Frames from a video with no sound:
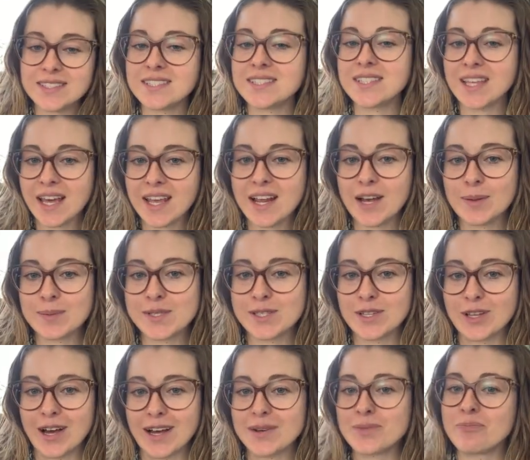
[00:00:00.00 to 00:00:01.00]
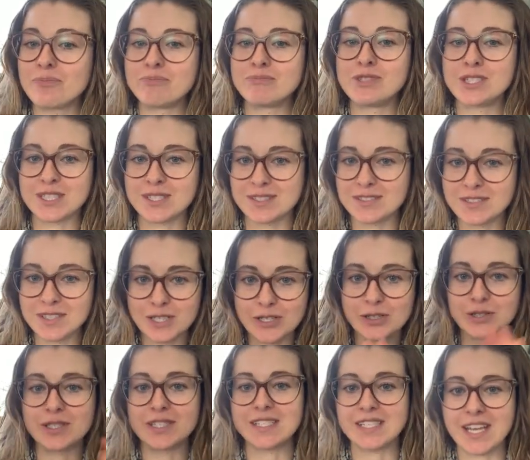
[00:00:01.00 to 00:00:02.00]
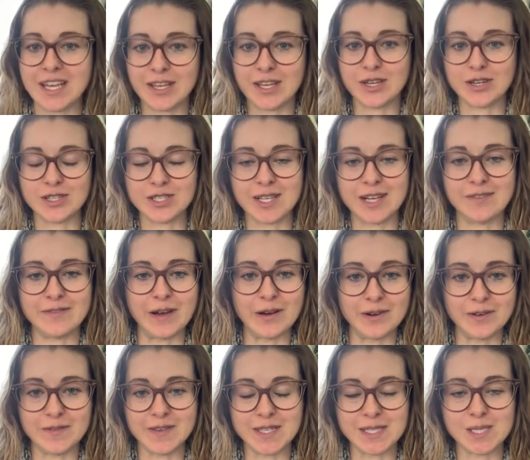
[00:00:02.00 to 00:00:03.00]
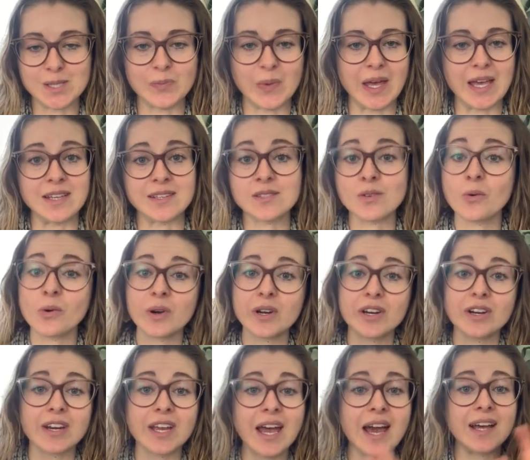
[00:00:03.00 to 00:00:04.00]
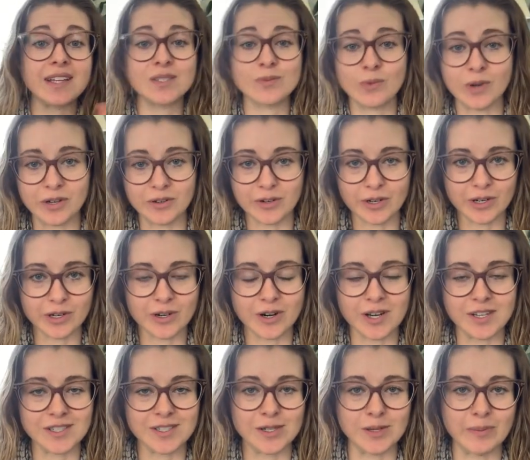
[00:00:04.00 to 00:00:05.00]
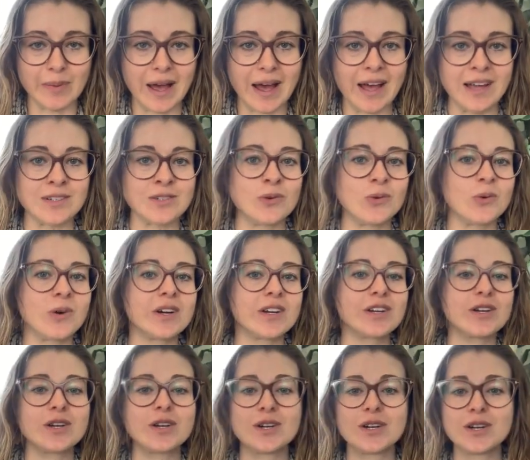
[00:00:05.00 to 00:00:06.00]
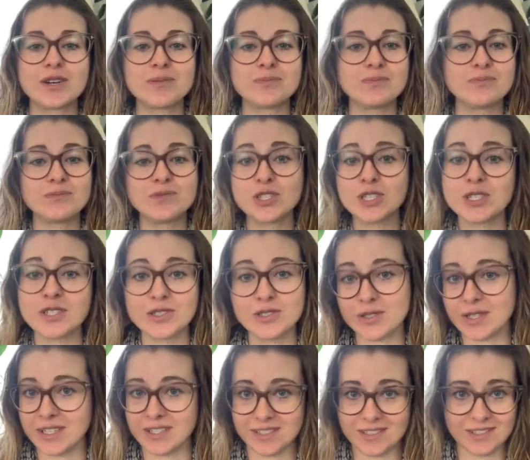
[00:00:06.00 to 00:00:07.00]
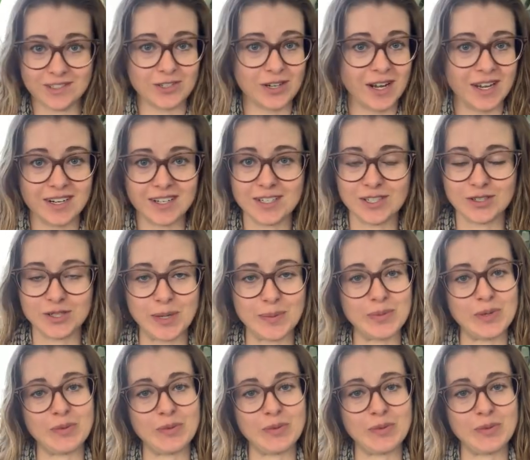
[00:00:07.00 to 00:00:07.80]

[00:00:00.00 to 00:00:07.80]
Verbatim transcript: that helps a lot, just literally taking yourself out of this space or your cats wandering across your mat or your children trying to disrupt